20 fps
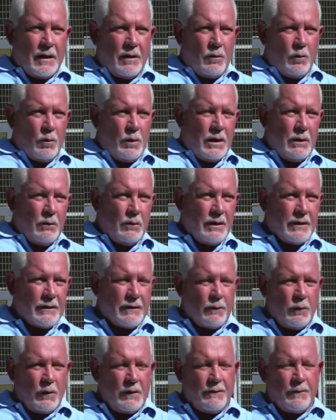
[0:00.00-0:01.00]

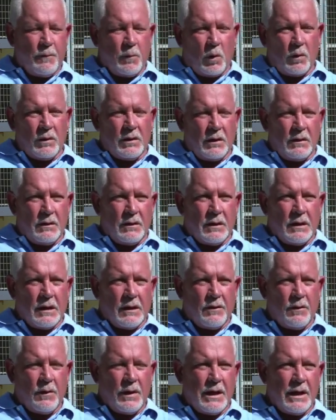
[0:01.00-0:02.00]
We've brought on
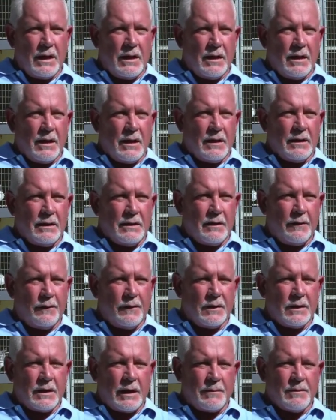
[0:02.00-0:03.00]
3
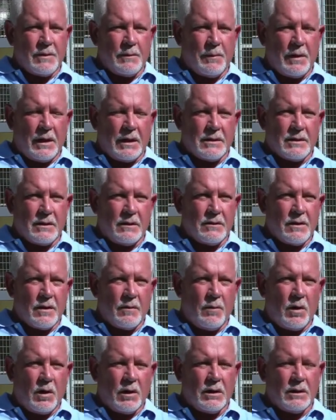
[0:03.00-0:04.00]
different types of pellets onto the
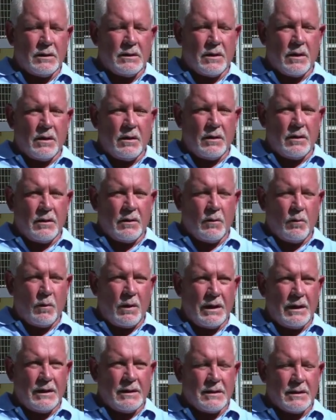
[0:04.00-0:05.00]
market. The
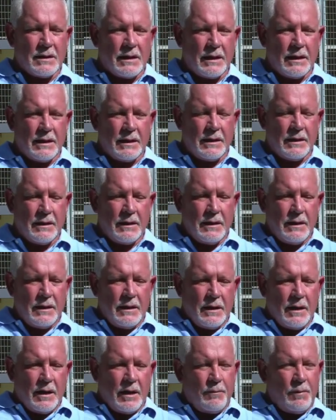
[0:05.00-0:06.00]
one is a
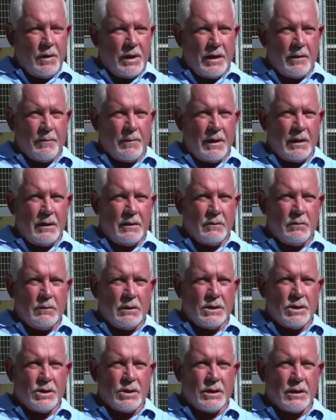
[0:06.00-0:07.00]
breeding pellet,
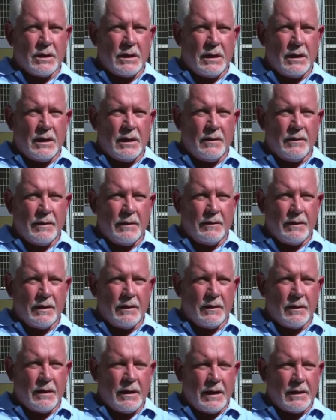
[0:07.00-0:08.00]
which
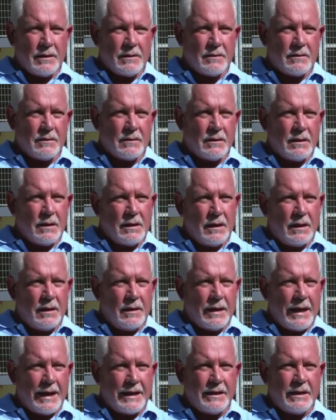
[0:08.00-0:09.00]
has
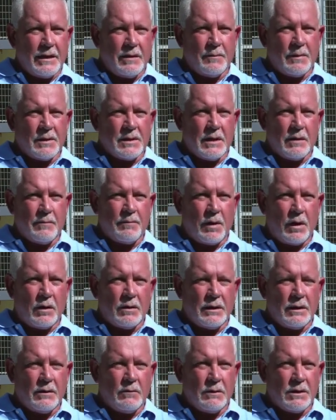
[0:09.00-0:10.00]
18%
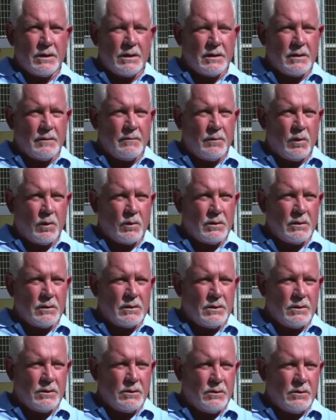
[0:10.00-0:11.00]
protein, which is
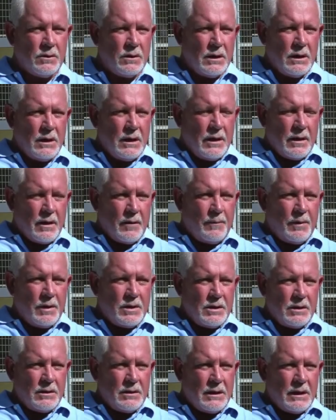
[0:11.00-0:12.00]
important to the
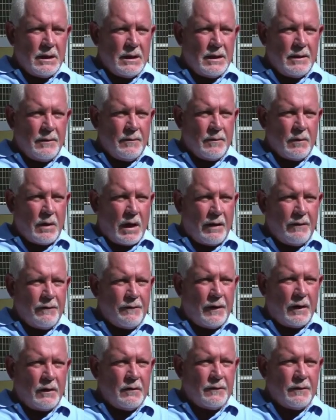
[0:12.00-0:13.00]
pigeon. I've
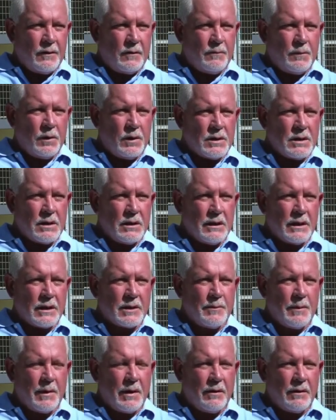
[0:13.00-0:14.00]
found from personal
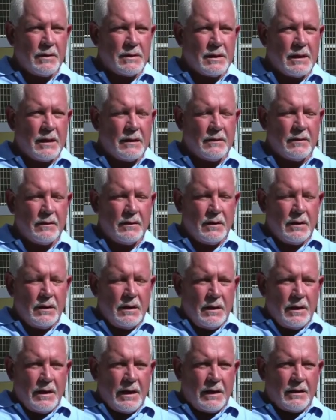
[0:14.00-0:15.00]
experience that
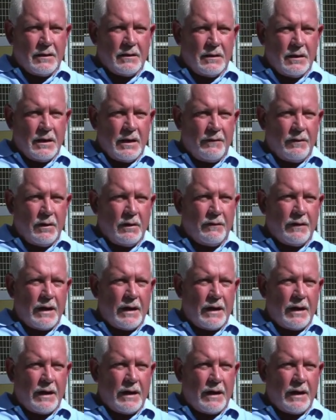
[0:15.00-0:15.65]
at a level of